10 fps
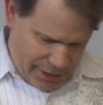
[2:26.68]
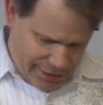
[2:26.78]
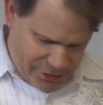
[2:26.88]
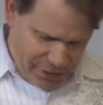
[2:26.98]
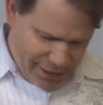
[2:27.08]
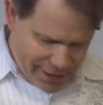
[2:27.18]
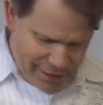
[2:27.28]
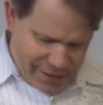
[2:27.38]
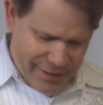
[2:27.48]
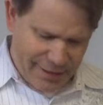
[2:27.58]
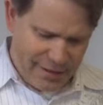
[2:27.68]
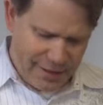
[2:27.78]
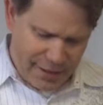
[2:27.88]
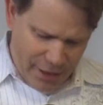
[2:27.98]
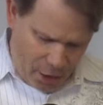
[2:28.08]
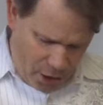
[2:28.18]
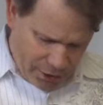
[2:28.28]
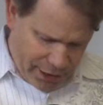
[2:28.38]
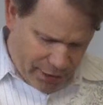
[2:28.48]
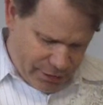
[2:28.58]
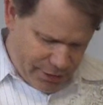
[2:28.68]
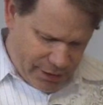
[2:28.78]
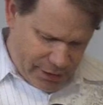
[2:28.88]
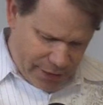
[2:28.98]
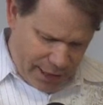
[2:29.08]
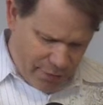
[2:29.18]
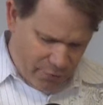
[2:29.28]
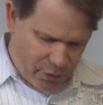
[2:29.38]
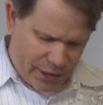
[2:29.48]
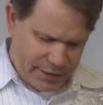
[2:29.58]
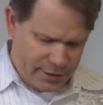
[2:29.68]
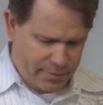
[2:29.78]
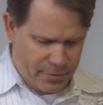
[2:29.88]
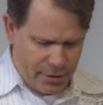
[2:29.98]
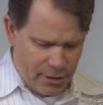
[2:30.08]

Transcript: And they stood at a distance, and they called out in a loud voice,